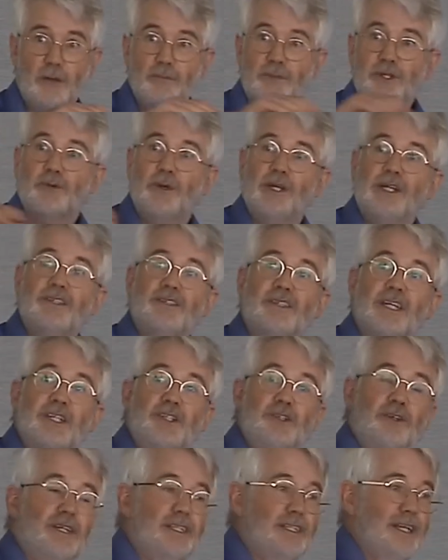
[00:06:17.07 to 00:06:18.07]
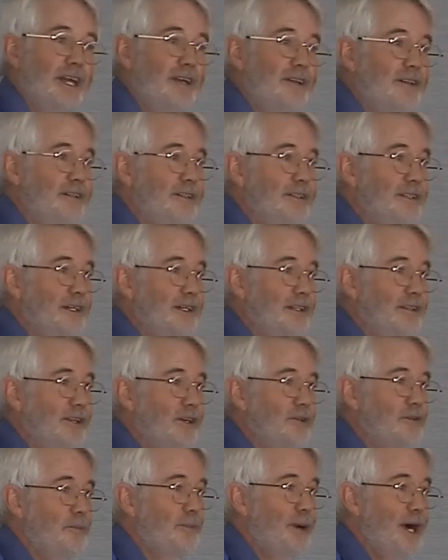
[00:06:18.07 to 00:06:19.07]
between us and took it down to the
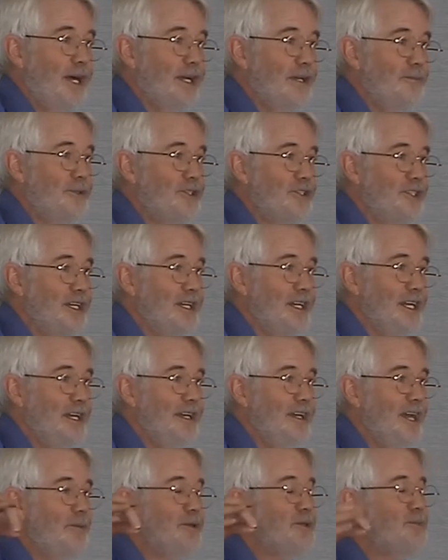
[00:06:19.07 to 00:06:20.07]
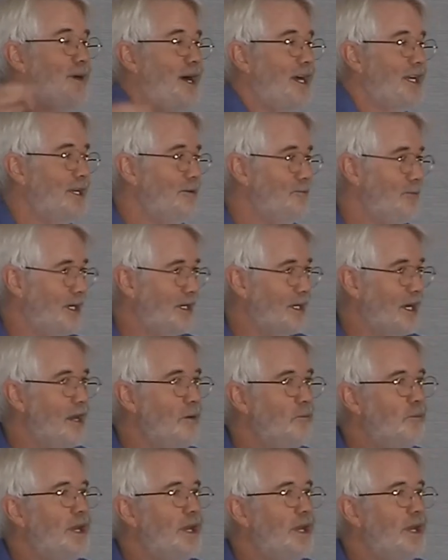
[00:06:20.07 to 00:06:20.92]
local parking machine here, how much parking would I get?